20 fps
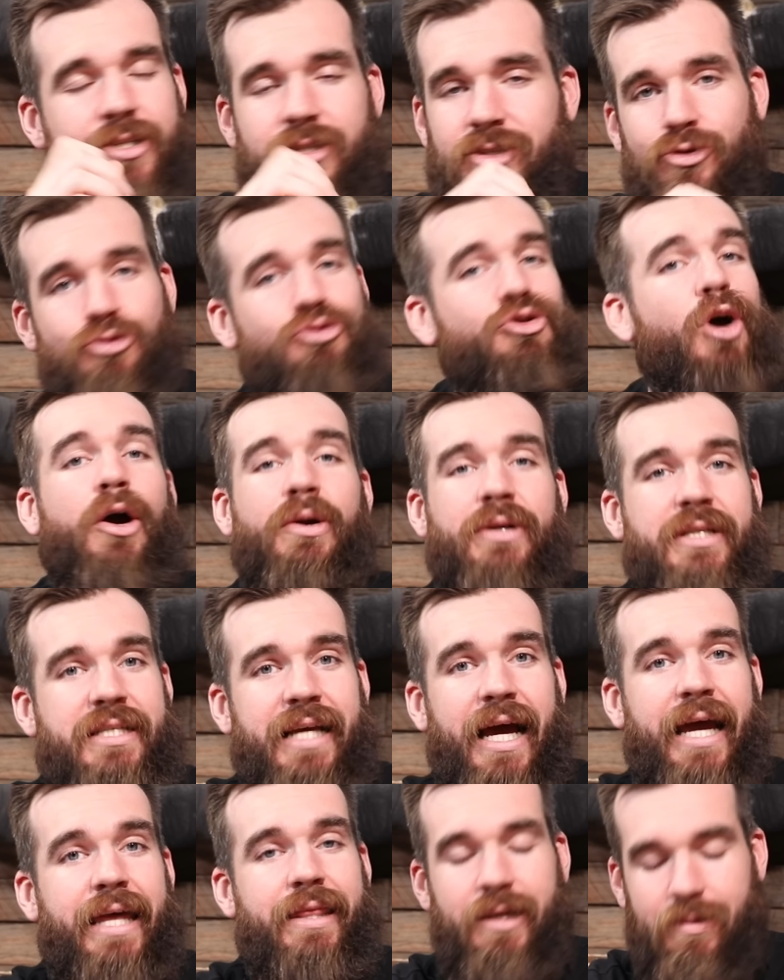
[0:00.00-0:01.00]
Just don't
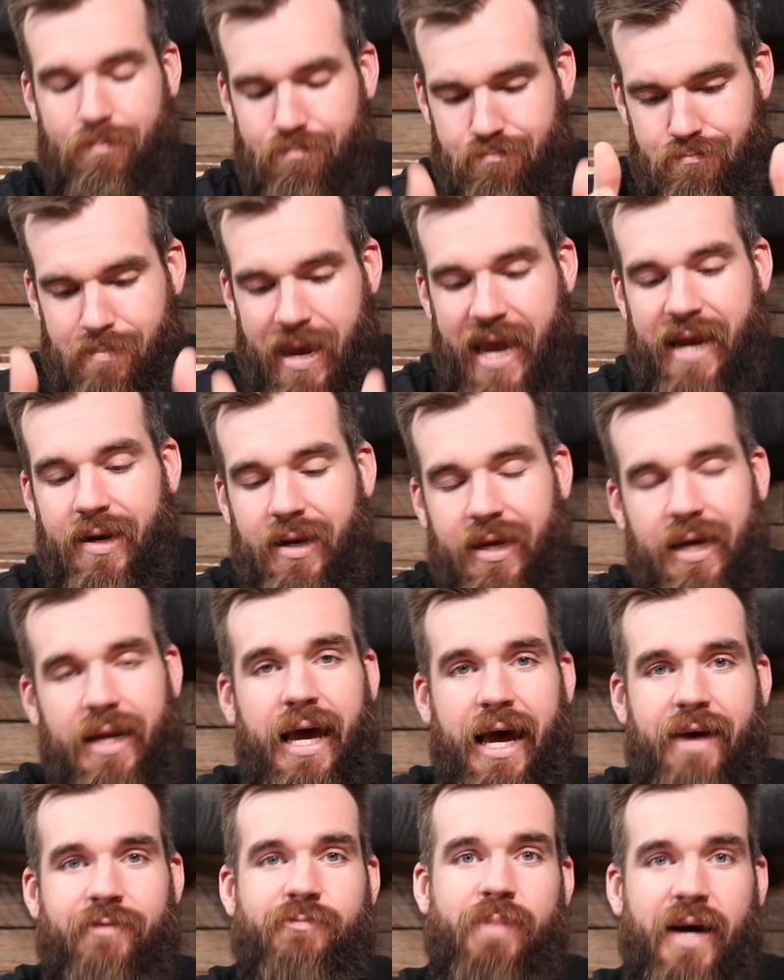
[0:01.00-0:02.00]
say that men can
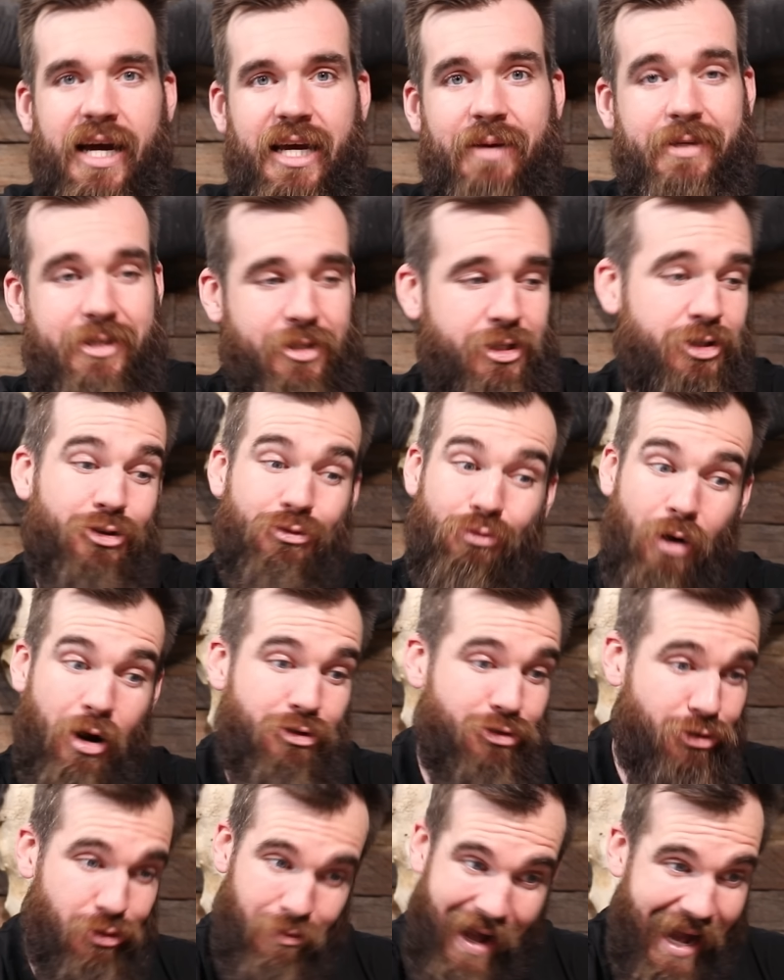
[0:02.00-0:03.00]
have babies. Just throw
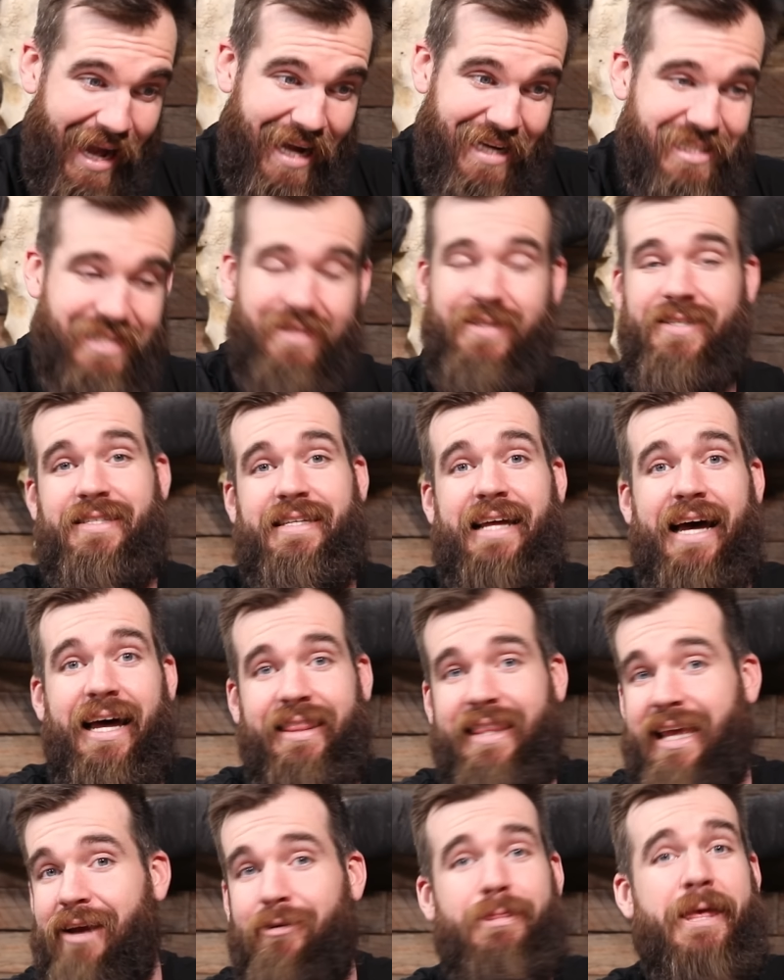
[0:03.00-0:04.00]
trans at the
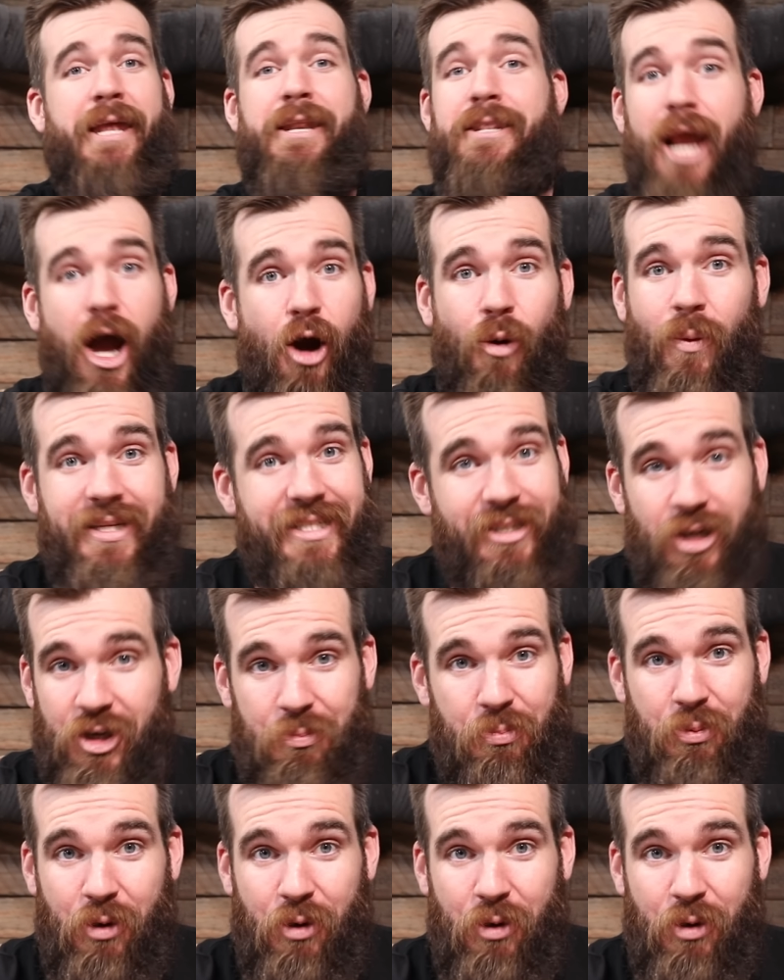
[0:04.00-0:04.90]
start there and then no one's got a